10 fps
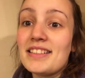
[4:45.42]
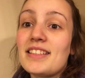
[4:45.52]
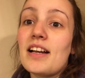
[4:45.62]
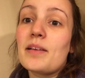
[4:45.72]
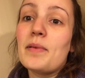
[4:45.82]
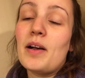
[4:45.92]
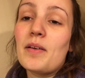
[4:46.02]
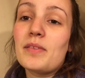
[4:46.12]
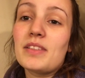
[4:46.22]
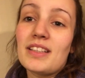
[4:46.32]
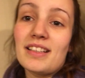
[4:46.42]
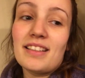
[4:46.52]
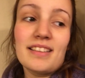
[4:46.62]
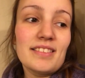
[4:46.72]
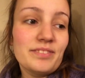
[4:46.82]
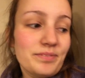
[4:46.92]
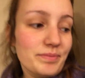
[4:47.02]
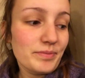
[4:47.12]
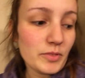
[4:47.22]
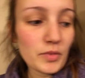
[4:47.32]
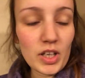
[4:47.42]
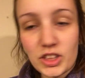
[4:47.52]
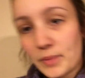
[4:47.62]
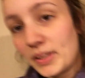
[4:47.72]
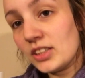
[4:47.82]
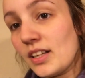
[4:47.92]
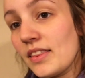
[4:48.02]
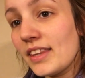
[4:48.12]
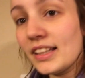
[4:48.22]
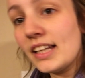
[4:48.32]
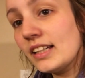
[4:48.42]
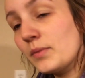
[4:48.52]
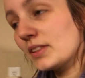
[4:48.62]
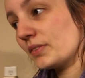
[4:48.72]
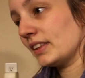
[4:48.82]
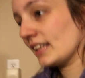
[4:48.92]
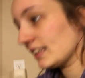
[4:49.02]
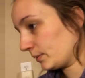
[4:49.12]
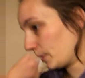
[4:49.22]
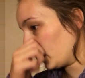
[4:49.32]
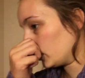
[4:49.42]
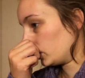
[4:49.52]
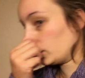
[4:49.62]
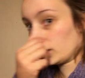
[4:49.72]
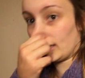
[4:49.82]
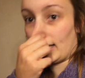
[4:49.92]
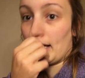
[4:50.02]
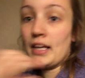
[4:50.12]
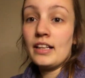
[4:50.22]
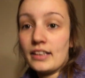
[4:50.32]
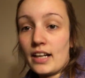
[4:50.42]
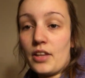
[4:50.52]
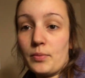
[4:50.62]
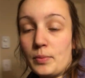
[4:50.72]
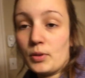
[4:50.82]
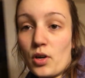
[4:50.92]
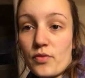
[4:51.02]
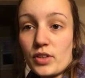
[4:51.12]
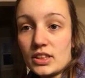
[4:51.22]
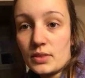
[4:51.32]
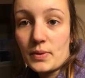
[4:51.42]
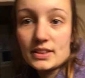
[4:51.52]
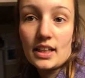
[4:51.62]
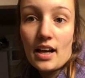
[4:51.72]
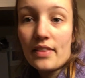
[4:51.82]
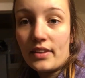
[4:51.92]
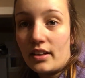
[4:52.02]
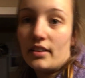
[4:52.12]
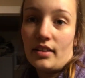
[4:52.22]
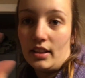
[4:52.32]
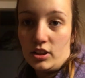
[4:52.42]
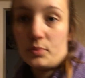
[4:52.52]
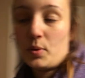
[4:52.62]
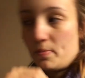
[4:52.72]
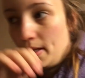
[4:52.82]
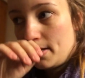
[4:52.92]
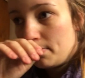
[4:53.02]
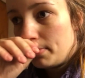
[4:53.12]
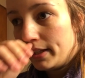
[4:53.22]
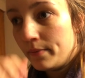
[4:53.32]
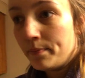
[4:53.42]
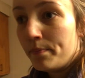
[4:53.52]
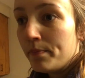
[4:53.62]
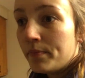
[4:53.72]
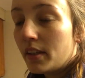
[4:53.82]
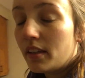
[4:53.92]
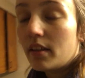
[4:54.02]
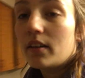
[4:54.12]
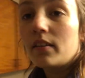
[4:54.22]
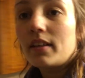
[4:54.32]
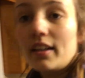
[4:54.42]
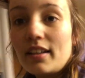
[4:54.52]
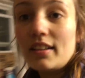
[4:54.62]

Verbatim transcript: Talk about rush. I mean, the lady was really nice about it. She just like let other people go first, and once I got there, then they just put me in. But oh god,